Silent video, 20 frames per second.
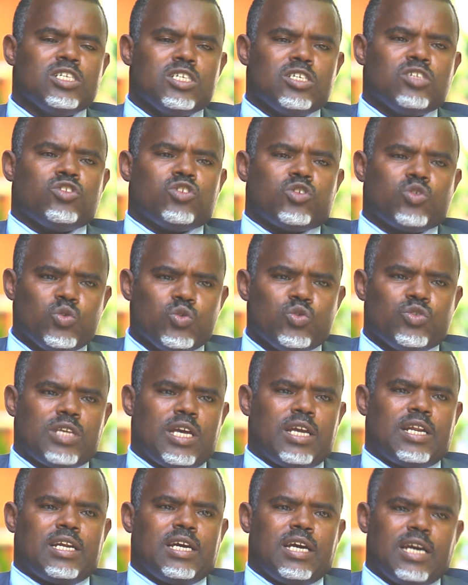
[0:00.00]
through
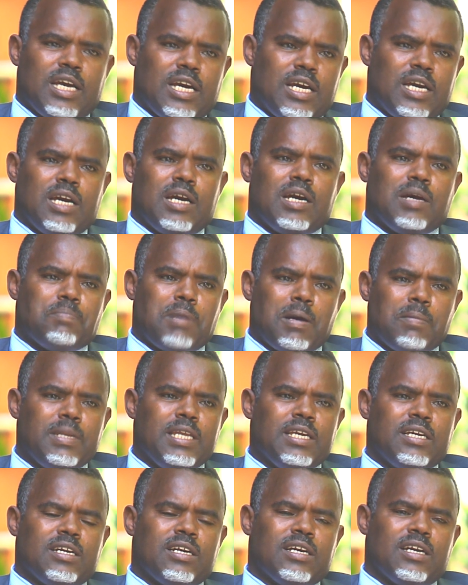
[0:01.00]
their
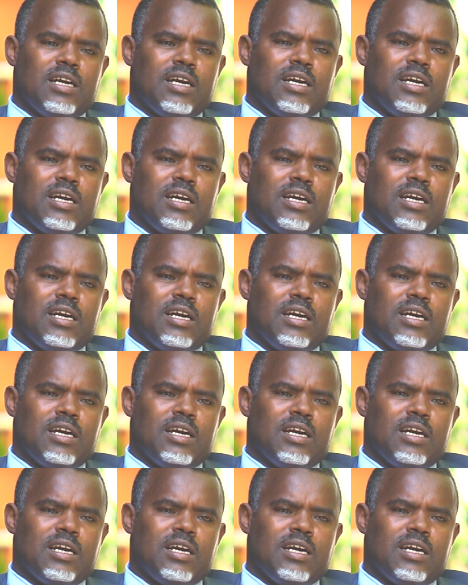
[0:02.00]
public